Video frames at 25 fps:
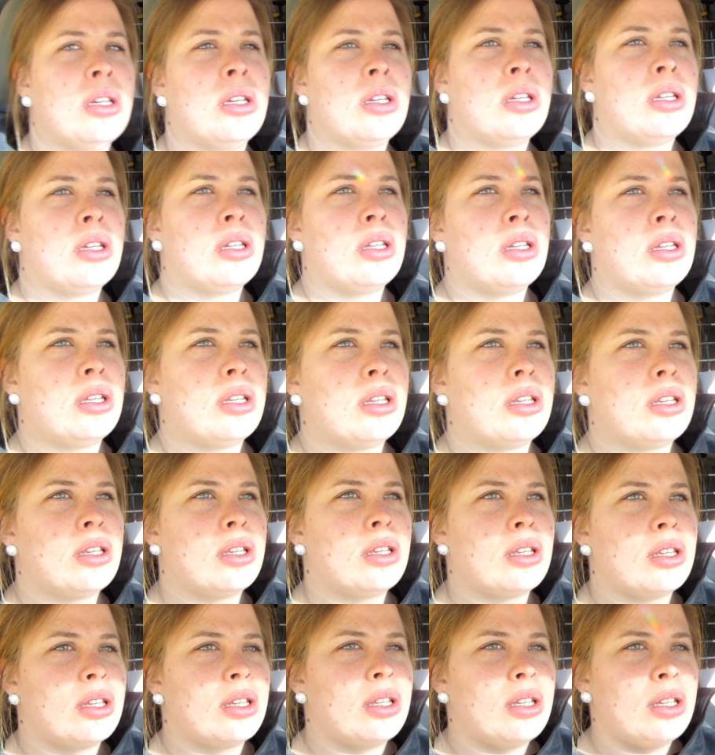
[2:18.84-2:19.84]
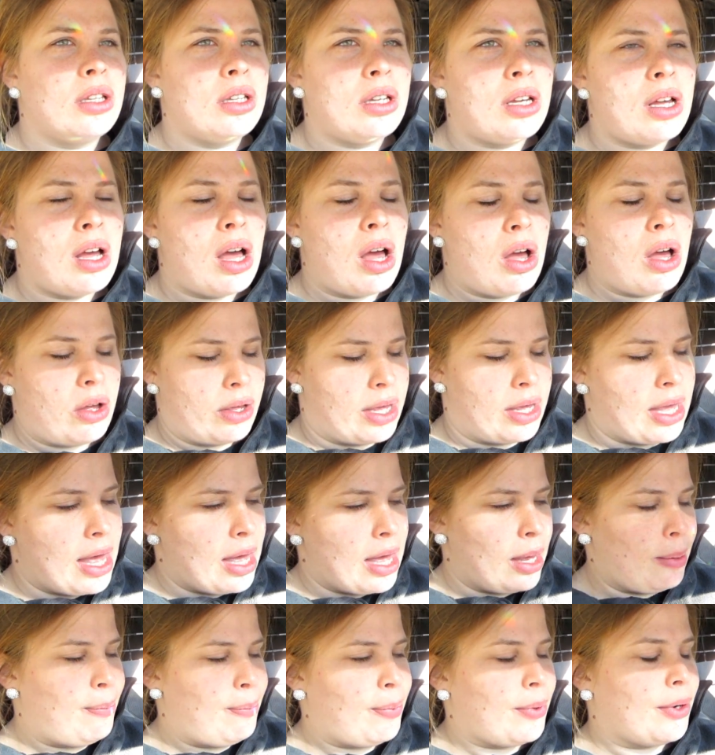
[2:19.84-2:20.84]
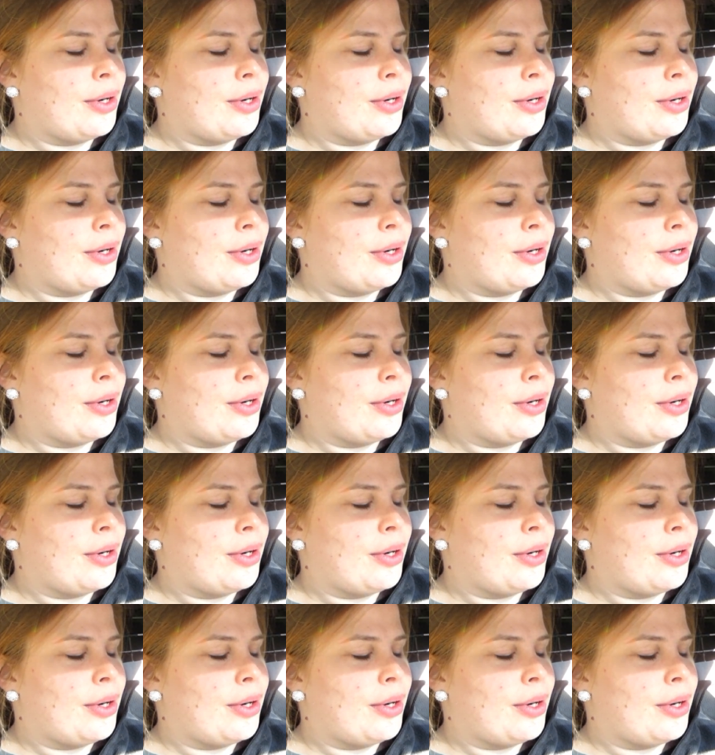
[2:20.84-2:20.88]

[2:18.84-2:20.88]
that we burned popcorn. That's what the smell. Oh, yeah, was. I